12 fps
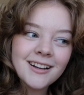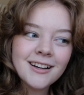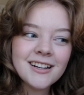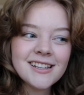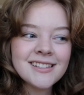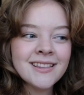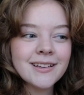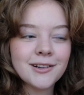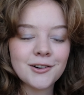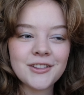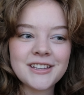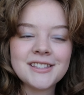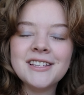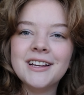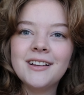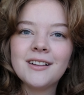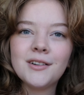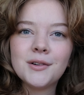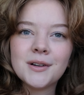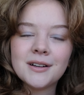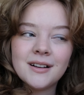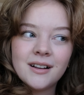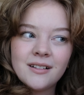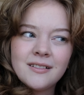Isn't the girl that or
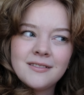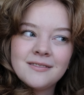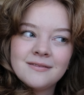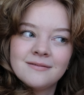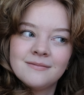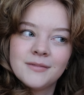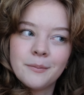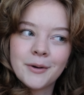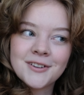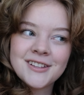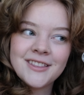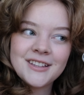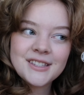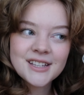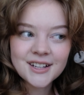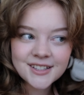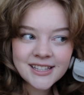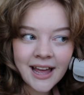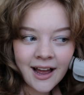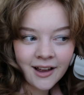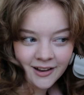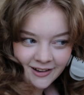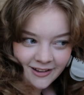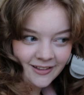the person that sings that
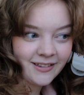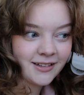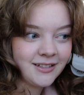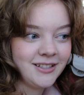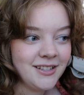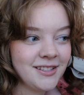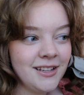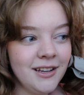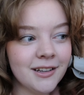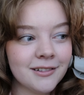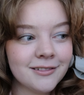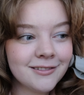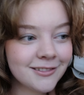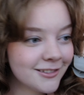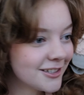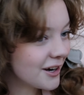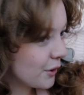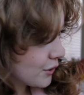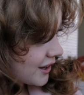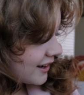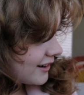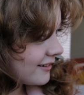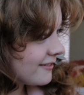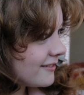like a Disney Channel
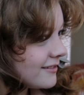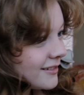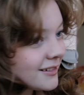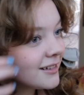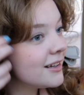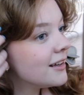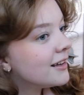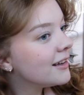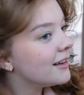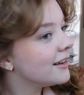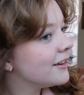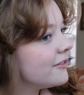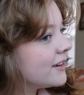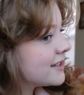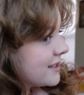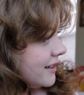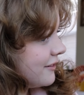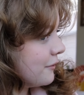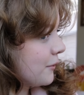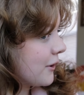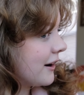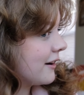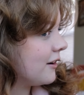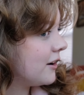kid? Makes it even more
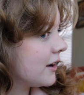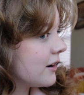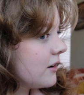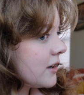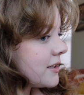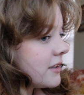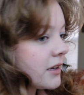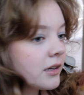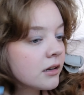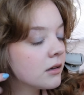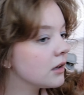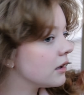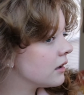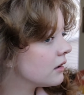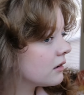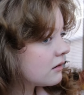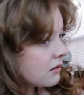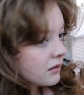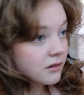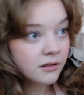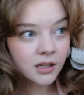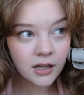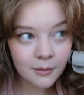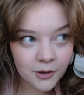iconic, honestly. Okay. I
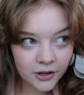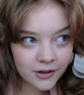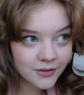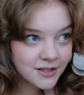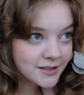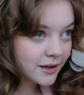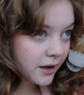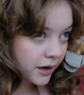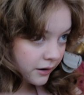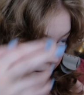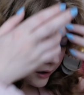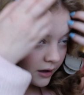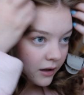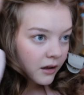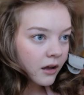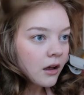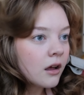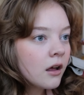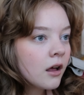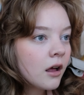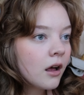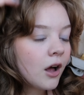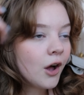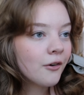think I'm good on this side.
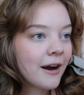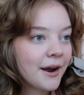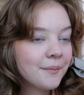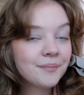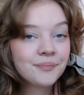All right.